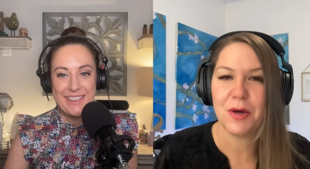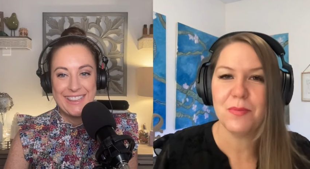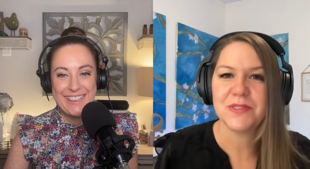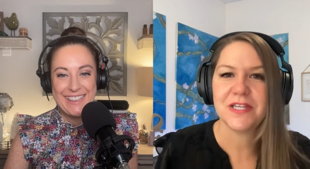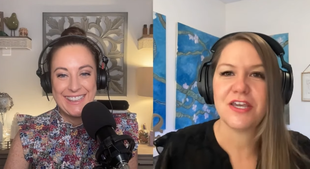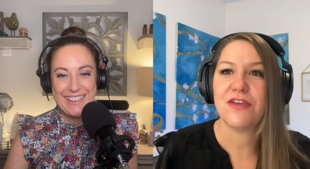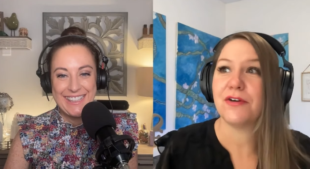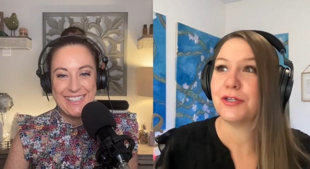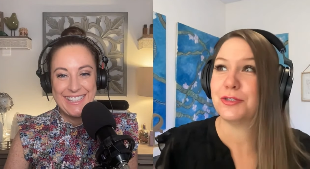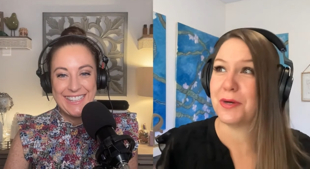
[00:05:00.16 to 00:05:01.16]
Speaker 1: almost like you're,
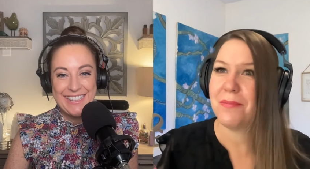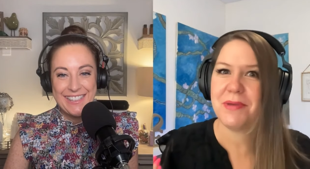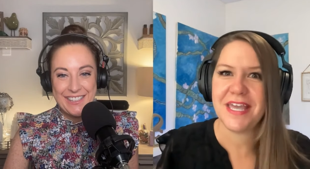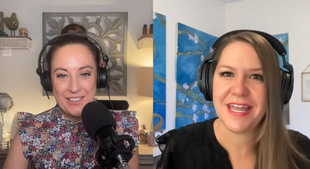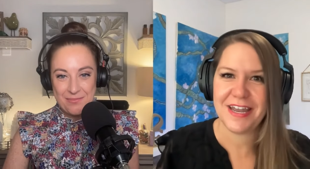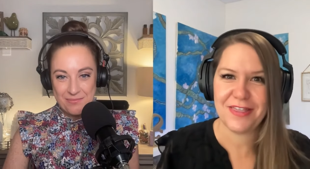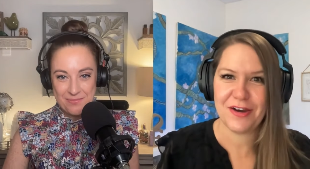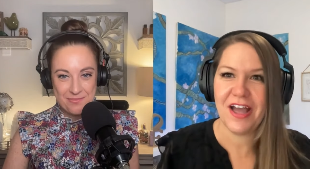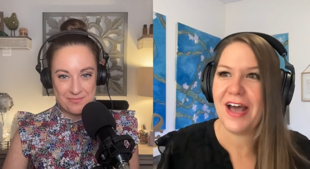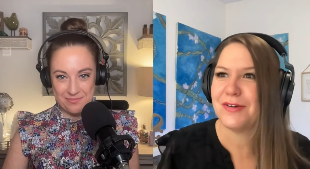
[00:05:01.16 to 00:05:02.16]
you're dropping in at their
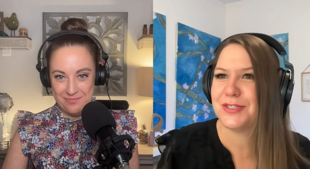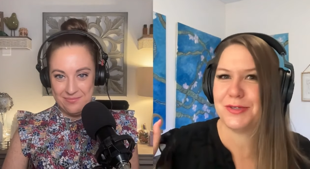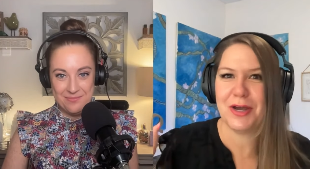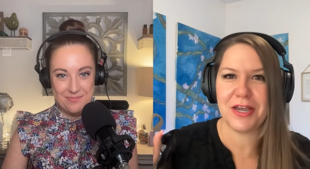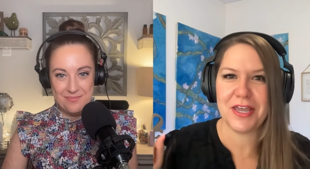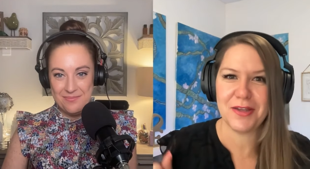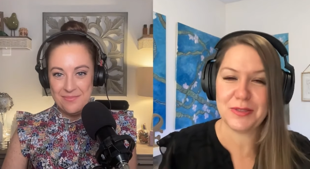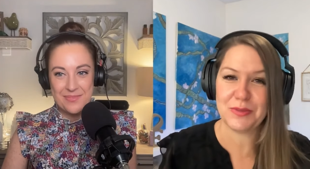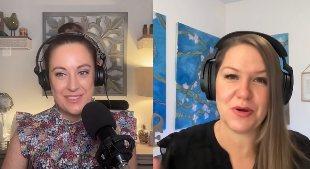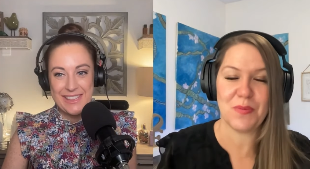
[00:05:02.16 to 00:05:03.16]
house, you're knocking on the
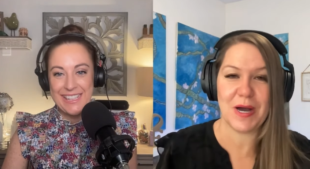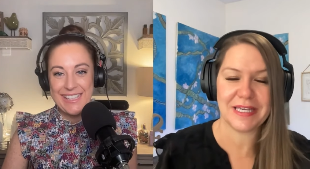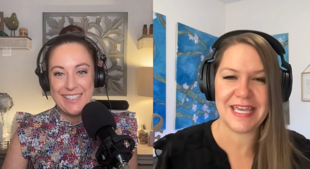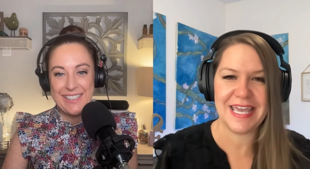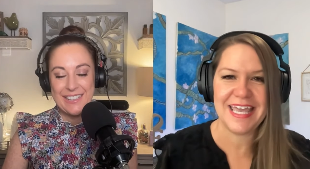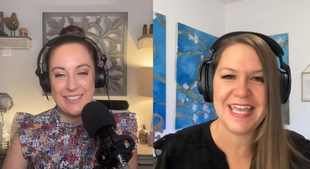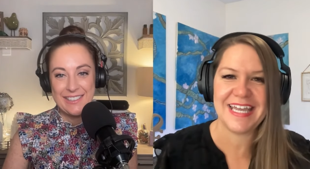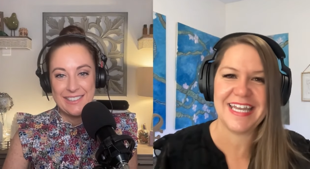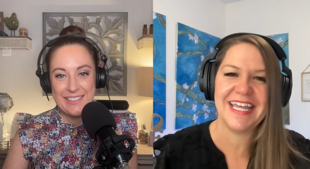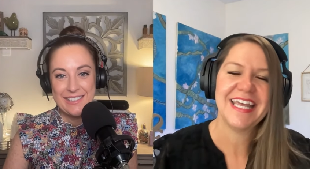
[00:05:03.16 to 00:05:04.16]
door and walking
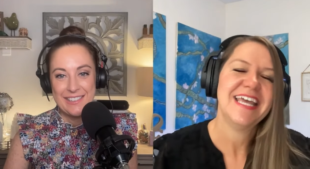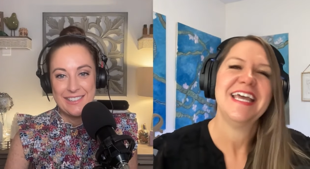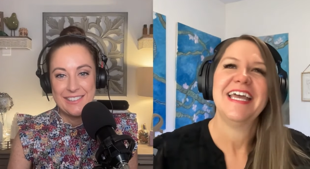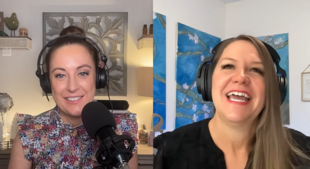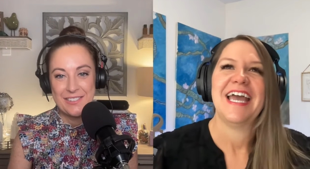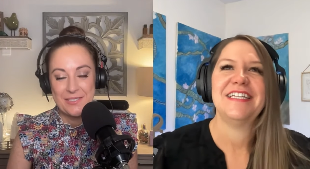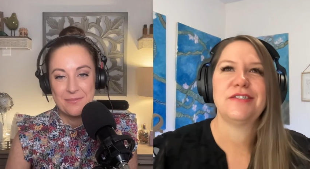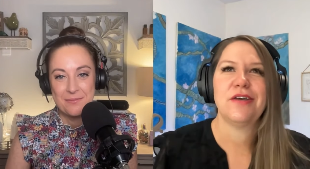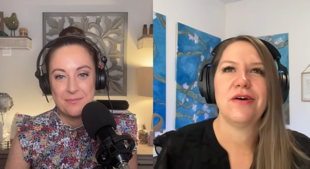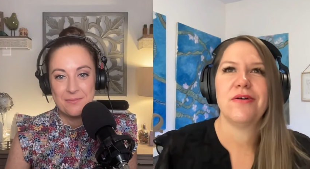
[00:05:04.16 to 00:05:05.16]
in. And
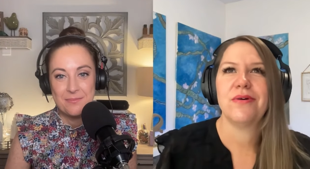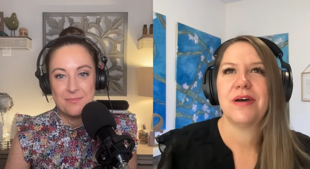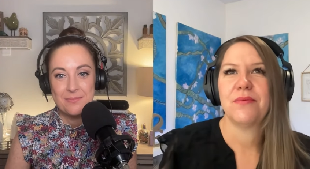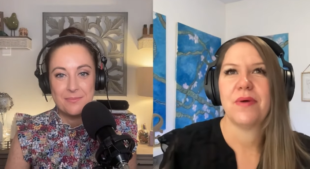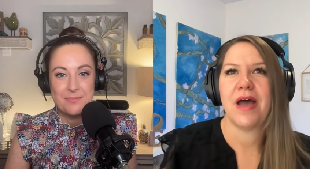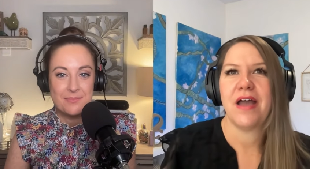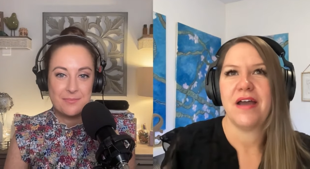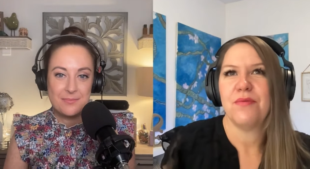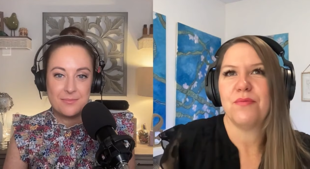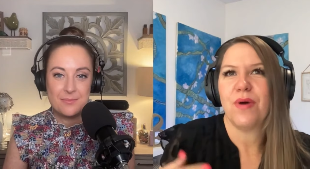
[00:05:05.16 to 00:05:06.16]
so
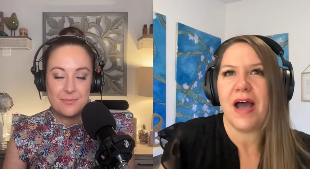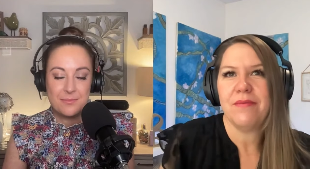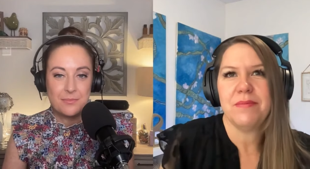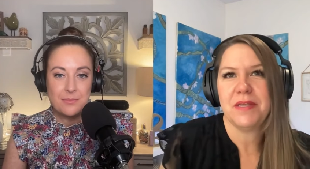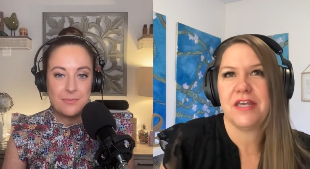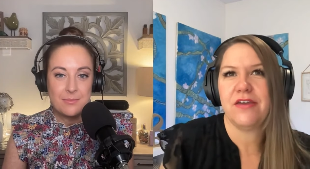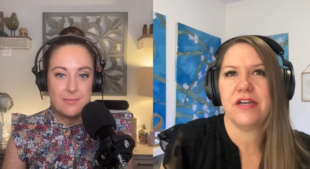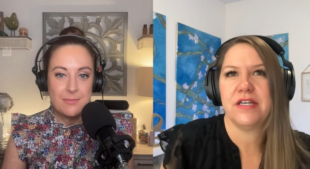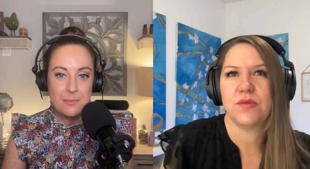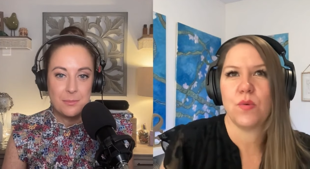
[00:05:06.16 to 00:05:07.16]
I would be
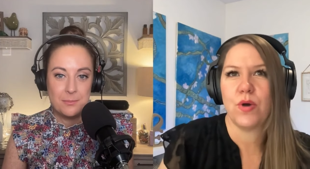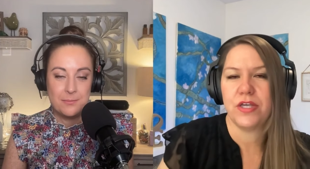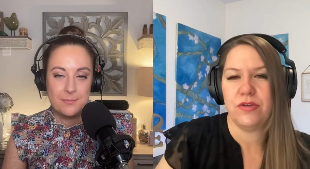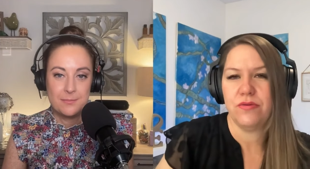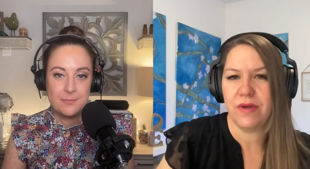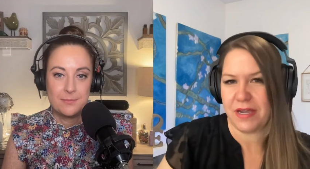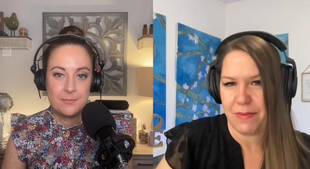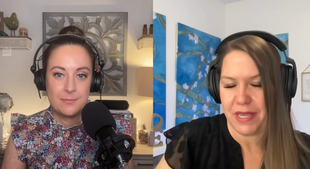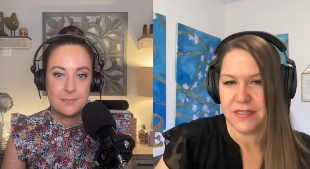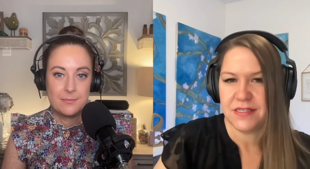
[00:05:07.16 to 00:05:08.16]
curious what you
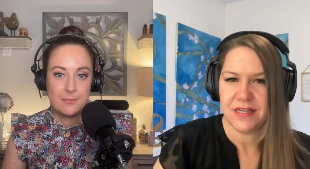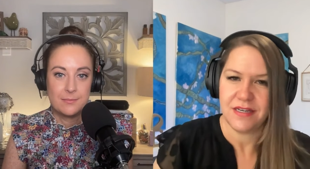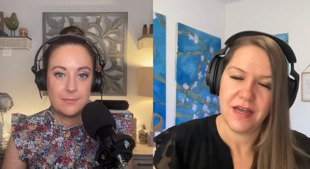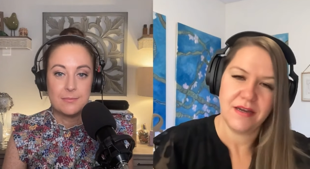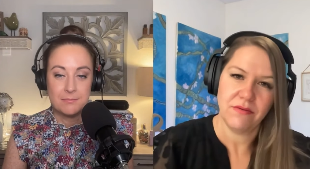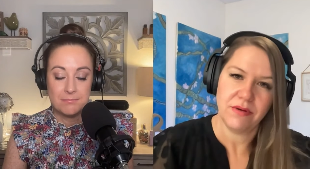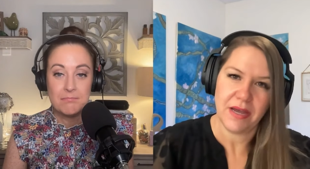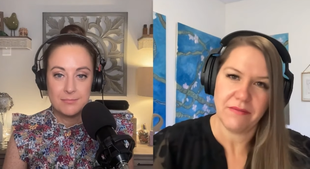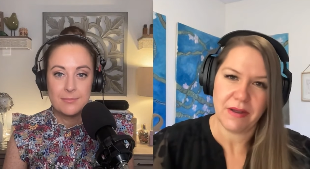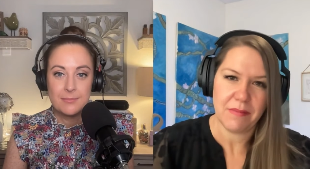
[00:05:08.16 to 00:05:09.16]
recommend, and I know mm-hmm. what I
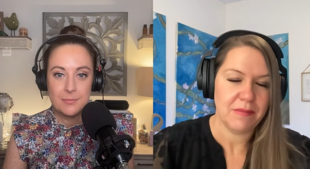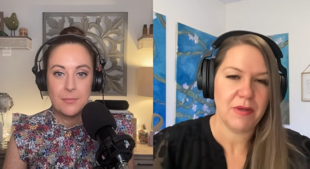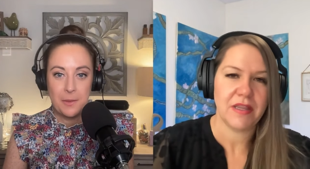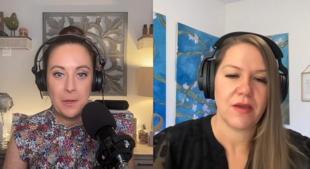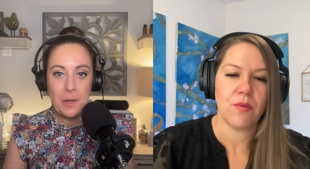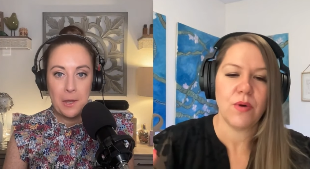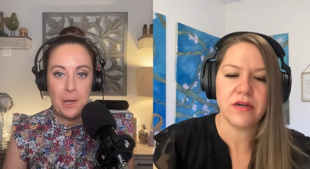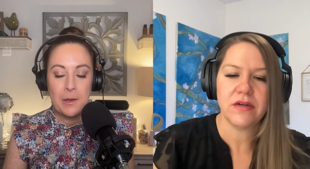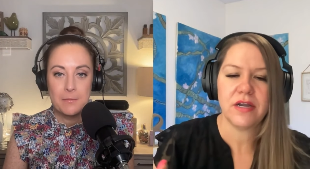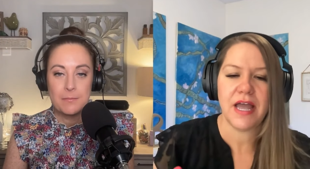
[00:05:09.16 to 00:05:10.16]
recommend, but like, what
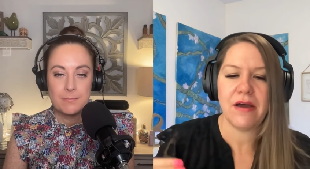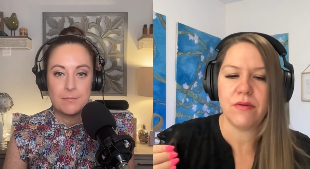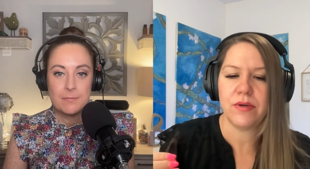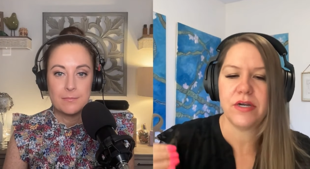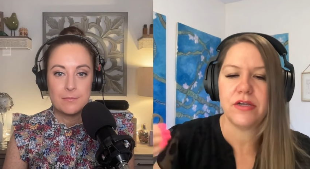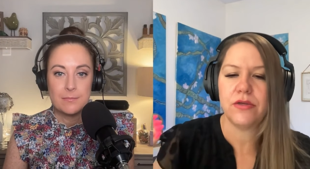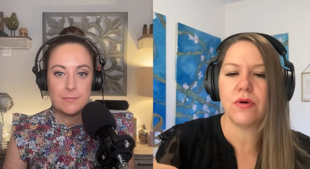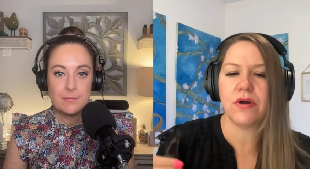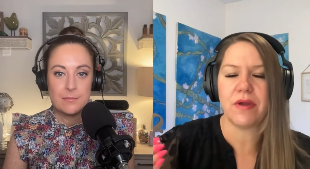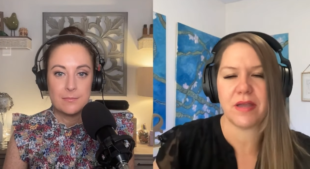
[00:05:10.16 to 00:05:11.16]
are how what are
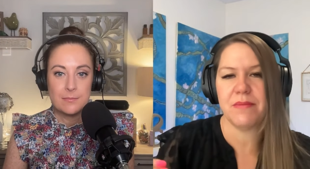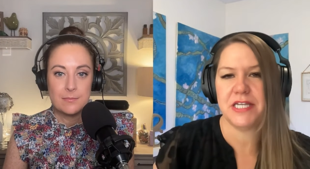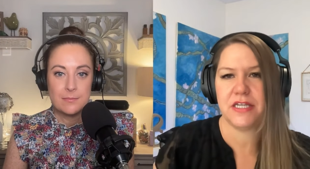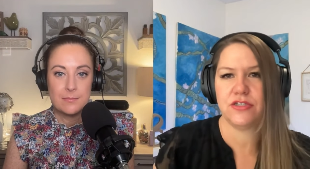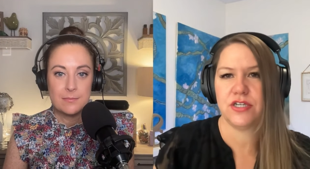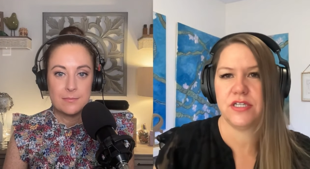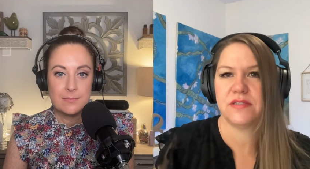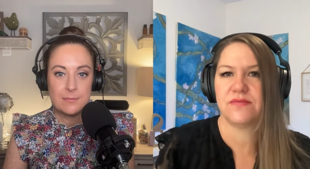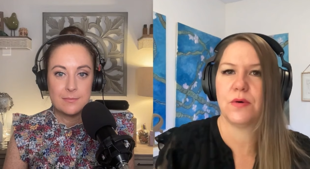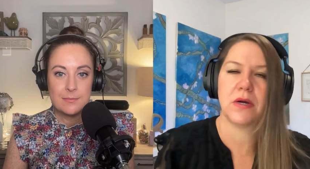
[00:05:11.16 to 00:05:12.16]
your recommendations
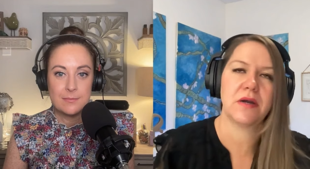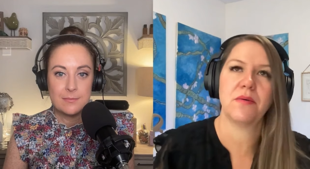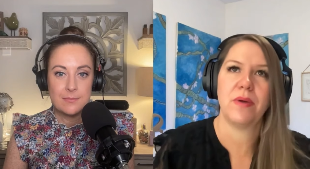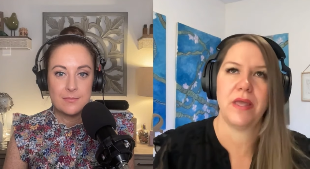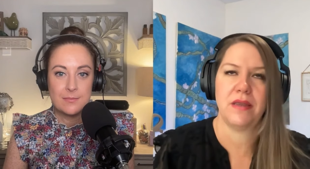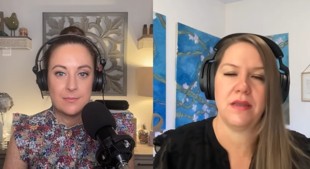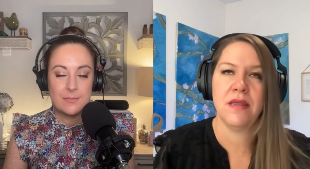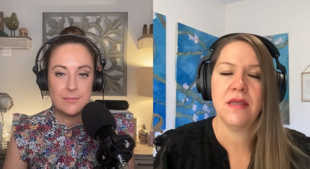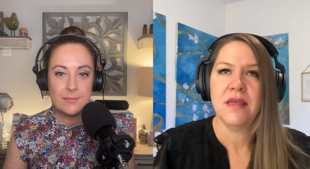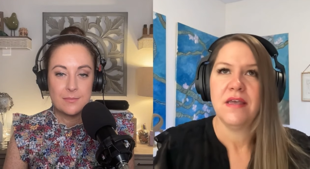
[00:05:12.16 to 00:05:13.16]
for when
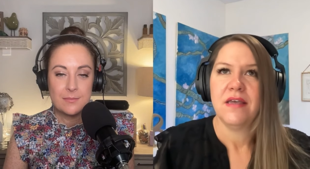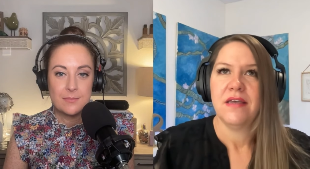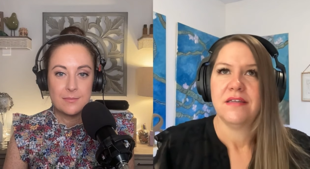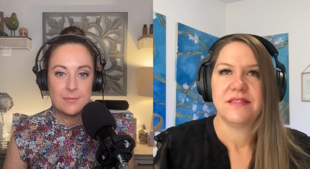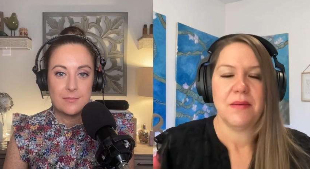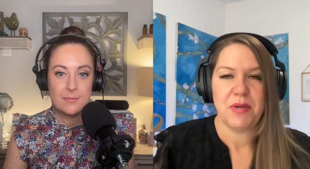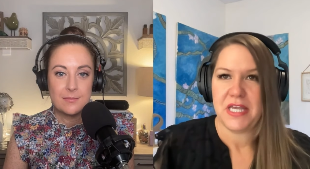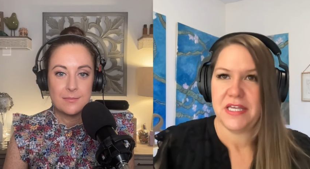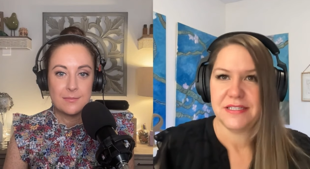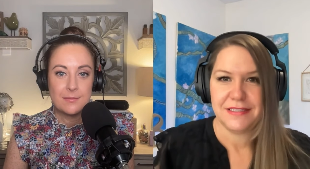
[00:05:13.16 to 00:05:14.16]

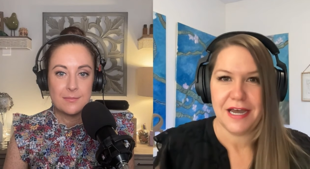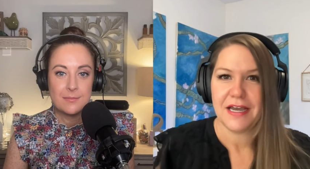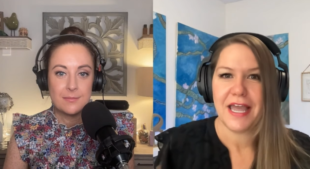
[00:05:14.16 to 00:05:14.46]
somebody is stuck